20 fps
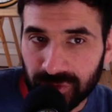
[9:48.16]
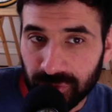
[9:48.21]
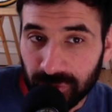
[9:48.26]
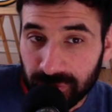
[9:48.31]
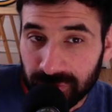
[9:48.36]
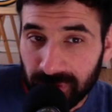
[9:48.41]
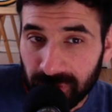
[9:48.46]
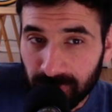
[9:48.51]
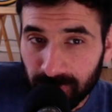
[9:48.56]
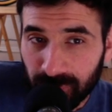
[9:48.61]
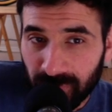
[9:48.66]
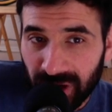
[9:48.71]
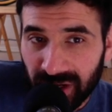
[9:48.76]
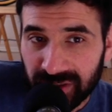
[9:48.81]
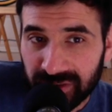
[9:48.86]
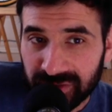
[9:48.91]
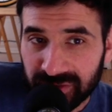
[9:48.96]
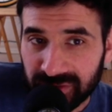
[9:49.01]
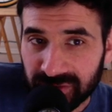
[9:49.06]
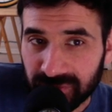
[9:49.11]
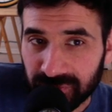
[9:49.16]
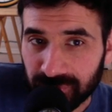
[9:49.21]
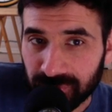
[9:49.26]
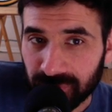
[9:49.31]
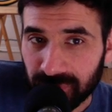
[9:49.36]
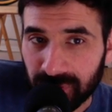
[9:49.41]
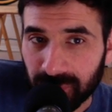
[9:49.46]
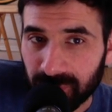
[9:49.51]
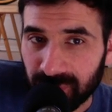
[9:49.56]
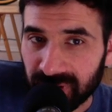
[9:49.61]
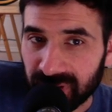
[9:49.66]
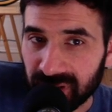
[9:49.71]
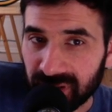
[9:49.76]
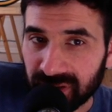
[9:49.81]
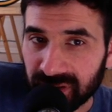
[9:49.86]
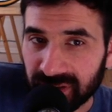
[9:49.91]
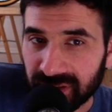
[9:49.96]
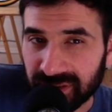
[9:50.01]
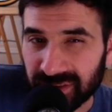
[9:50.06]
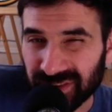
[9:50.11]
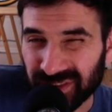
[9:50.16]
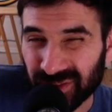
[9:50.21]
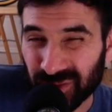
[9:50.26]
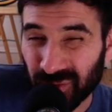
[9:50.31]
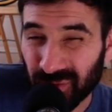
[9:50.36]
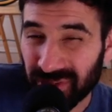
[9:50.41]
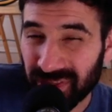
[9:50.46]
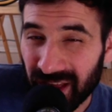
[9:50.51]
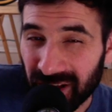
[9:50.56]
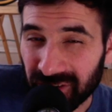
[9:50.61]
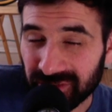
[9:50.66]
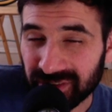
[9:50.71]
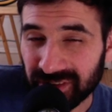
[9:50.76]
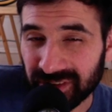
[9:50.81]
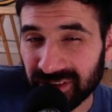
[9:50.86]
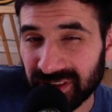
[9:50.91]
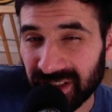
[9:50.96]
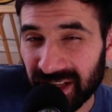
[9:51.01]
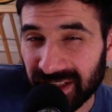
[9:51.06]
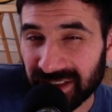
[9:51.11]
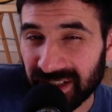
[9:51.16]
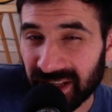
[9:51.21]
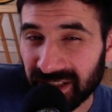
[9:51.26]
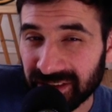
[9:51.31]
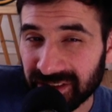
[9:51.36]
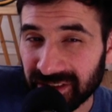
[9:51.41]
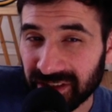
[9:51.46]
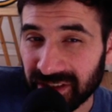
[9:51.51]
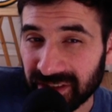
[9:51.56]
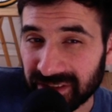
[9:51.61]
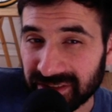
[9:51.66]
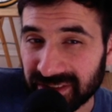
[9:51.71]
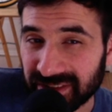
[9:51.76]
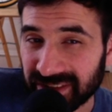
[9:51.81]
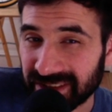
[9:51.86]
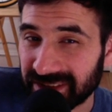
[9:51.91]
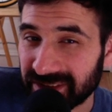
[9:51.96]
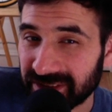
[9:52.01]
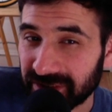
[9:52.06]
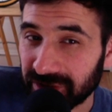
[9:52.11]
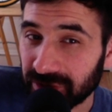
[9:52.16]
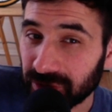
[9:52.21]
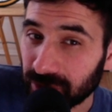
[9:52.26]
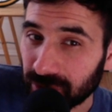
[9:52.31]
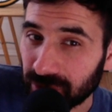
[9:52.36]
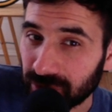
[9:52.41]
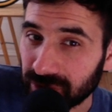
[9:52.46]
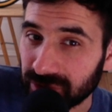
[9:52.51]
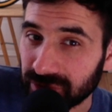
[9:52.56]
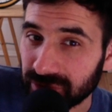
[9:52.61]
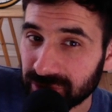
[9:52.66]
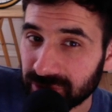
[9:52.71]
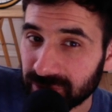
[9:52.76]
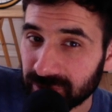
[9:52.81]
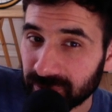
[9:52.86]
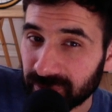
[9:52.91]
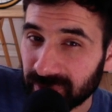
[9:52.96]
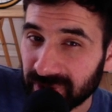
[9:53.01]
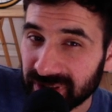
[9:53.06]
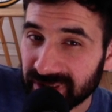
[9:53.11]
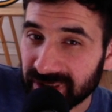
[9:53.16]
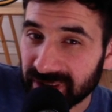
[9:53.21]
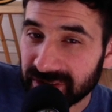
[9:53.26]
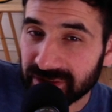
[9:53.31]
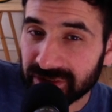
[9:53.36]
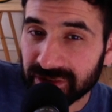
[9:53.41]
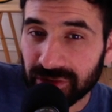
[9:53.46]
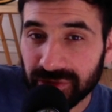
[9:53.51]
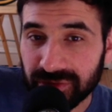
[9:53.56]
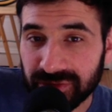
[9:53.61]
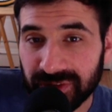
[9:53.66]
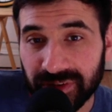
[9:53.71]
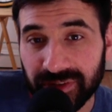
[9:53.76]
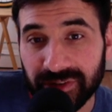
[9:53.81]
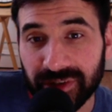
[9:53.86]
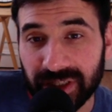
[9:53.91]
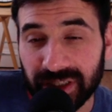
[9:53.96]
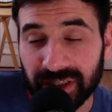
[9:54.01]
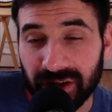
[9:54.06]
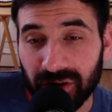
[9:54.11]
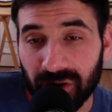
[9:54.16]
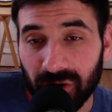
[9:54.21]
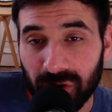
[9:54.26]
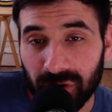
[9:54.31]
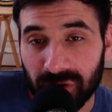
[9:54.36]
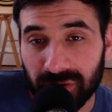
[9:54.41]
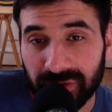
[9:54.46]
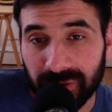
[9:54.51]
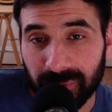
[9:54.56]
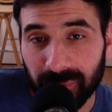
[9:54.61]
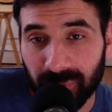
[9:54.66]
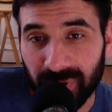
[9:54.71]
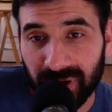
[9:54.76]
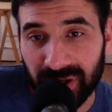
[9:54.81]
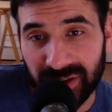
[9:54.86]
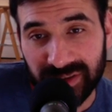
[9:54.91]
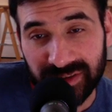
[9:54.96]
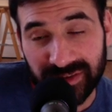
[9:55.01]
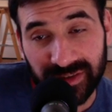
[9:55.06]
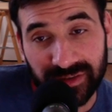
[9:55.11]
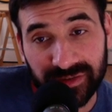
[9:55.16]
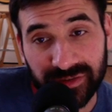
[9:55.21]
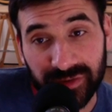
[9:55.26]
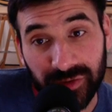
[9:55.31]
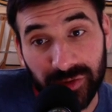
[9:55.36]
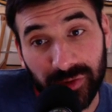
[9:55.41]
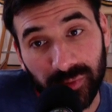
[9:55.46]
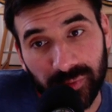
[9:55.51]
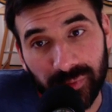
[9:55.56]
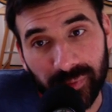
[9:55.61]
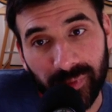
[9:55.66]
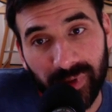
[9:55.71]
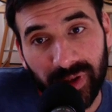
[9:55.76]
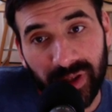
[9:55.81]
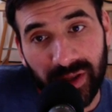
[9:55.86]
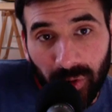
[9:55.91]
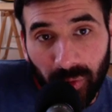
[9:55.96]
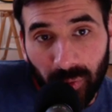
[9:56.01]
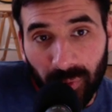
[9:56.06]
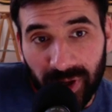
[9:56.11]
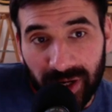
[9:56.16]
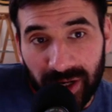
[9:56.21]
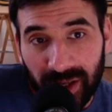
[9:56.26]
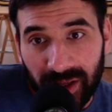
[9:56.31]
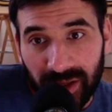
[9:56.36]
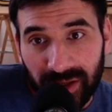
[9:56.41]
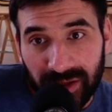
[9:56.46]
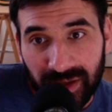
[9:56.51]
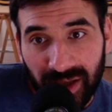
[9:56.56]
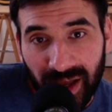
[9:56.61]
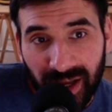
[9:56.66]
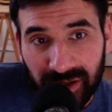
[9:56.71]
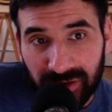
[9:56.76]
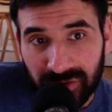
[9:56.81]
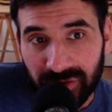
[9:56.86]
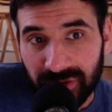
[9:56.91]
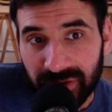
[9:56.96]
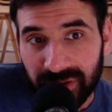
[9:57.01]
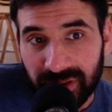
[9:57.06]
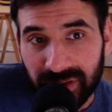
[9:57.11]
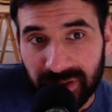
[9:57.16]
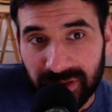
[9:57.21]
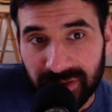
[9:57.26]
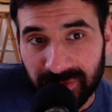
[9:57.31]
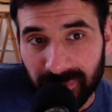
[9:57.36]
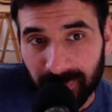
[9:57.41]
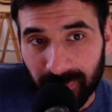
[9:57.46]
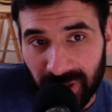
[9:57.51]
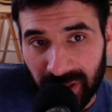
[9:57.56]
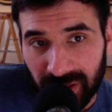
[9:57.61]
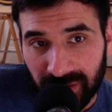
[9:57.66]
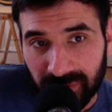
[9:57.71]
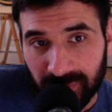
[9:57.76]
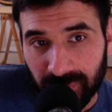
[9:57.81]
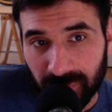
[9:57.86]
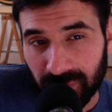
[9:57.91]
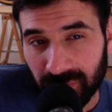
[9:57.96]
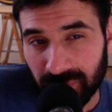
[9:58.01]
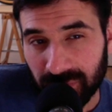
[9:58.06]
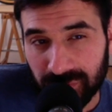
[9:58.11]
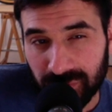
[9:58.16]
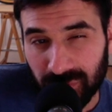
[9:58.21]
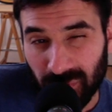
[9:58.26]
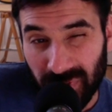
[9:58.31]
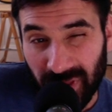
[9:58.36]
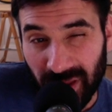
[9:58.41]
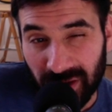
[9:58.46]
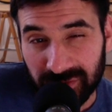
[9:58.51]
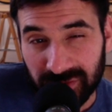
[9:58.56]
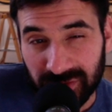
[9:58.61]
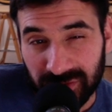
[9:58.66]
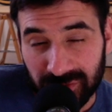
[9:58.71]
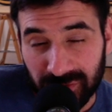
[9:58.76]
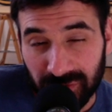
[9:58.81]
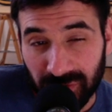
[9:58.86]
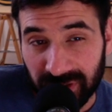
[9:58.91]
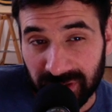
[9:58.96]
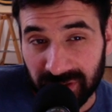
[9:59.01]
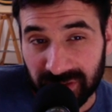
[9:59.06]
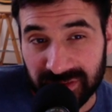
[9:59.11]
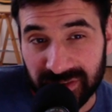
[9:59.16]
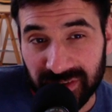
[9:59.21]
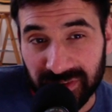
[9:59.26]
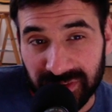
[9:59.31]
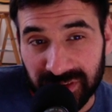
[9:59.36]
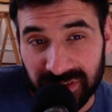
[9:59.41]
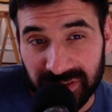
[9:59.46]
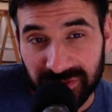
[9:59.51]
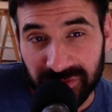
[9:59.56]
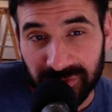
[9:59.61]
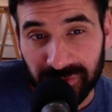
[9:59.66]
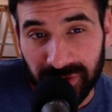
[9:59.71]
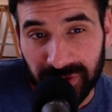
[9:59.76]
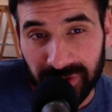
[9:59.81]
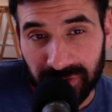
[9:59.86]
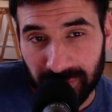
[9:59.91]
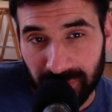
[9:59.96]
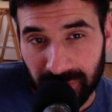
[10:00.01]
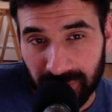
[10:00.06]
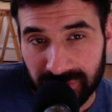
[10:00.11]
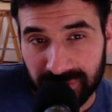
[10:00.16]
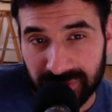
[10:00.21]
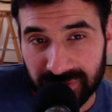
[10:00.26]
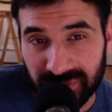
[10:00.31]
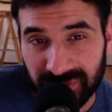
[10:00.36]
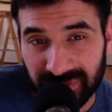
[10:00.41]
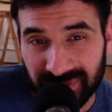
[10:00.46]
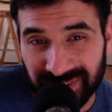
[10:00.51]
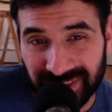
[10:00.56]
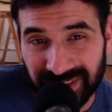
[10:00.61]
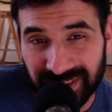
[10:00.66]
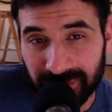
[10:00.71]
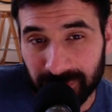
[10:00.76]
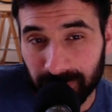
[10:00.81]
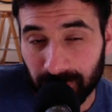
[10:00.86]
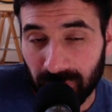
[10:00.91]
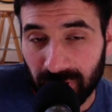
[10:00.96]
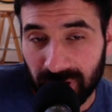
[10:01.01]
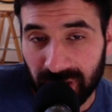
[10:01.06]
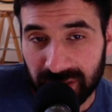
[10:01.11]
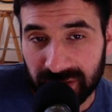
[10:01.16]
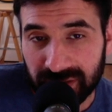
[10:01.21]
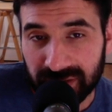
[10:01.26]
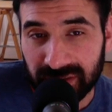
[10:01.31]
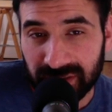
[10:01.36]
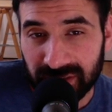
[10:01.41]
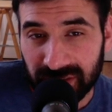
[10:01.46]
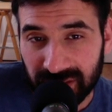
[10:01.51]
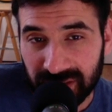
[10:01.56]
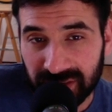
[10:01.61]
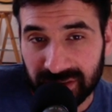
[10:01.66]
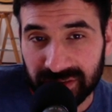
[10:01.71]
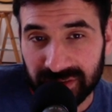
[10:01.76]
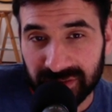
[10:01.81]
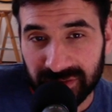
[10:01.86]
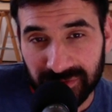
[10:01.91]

Total price for the build is two thousand nine hundred sixty euros, but that's considering all the parts as new. What I actually spent was two thousand two hundred seventy-three euros. This price is